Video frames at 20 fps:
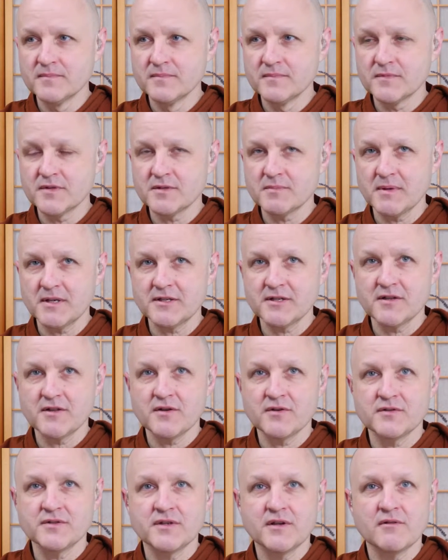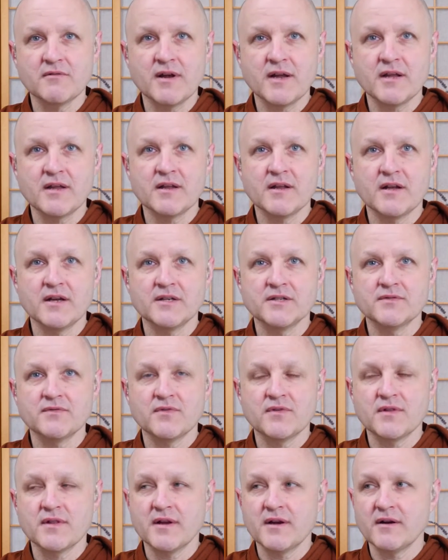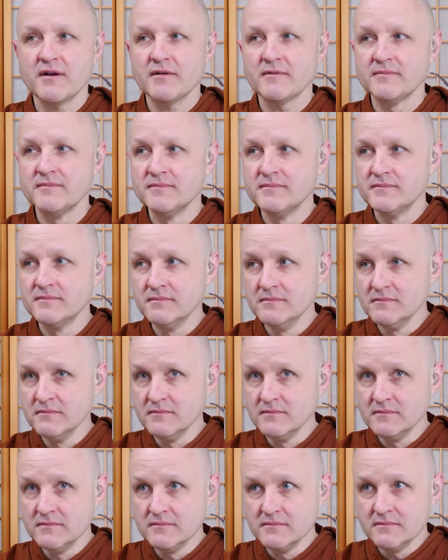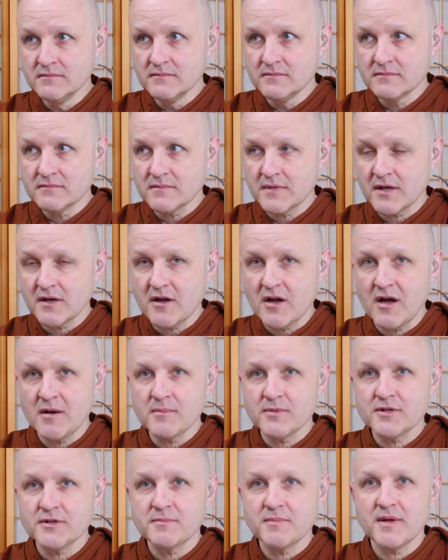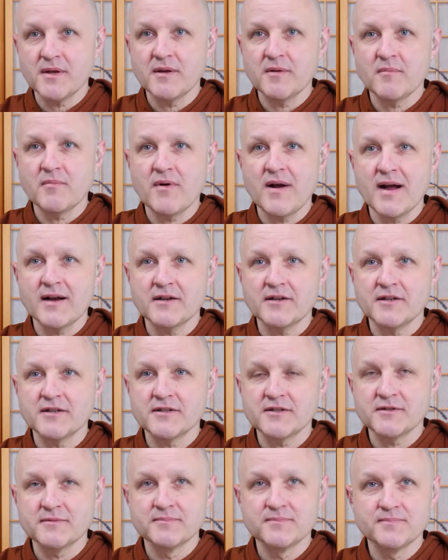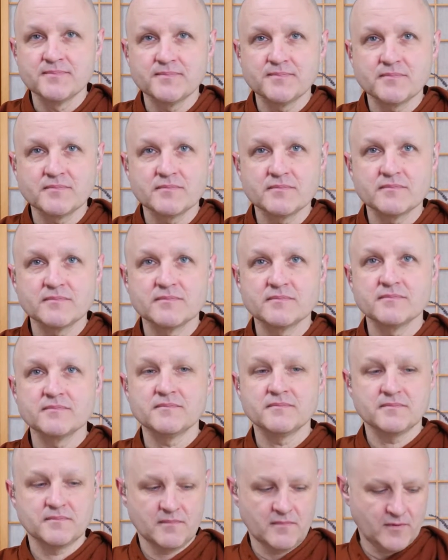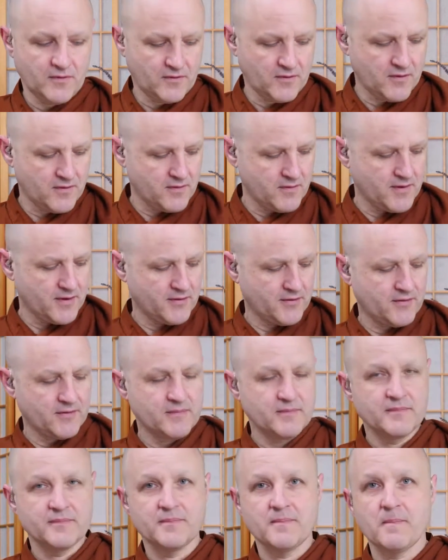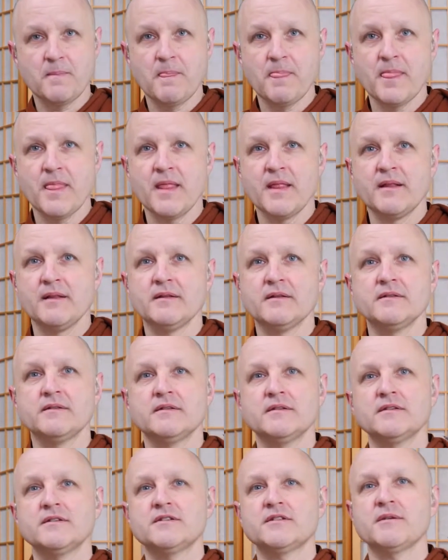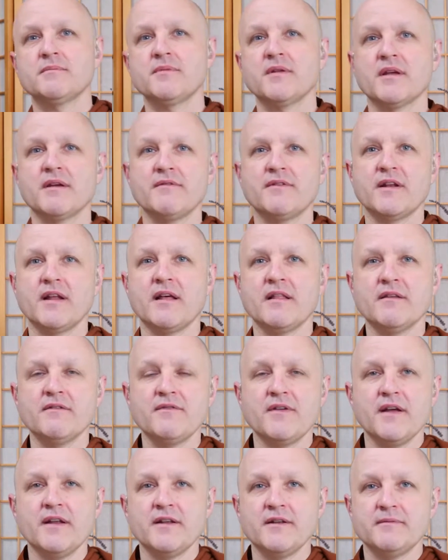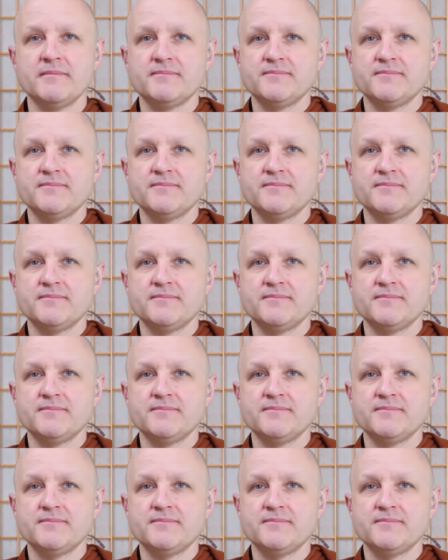especially those that are recognized for their accomplishment and practice. So there is something of an elevated